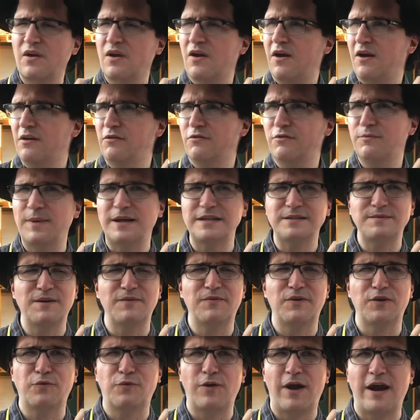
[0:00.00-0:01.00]
Kind of reminds me of
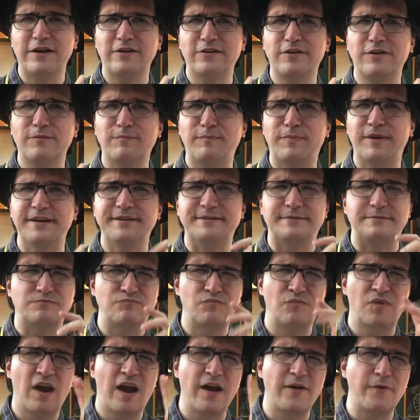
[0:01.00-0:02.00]
a cracker, but
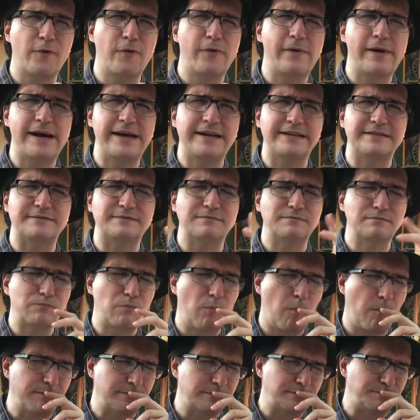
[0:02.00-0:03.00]
not quite.
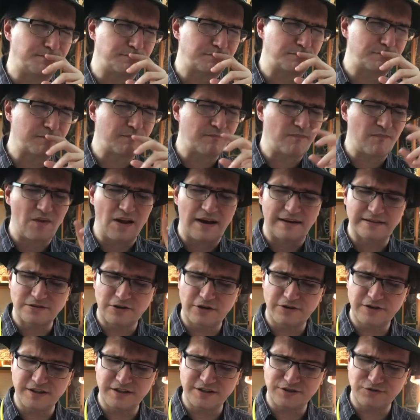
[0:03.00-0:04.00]
It's
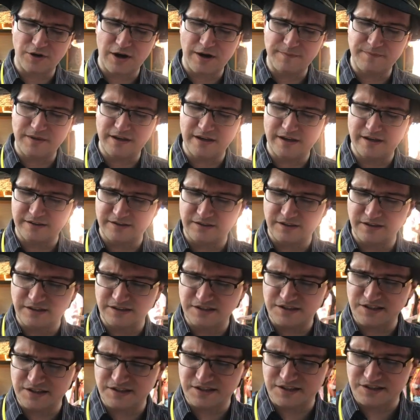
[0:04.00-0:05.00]
hard to describe the, the
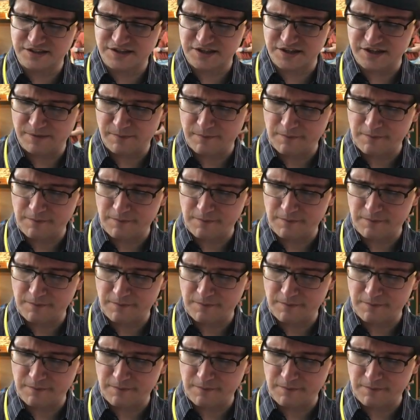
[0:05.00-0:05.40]
consistency.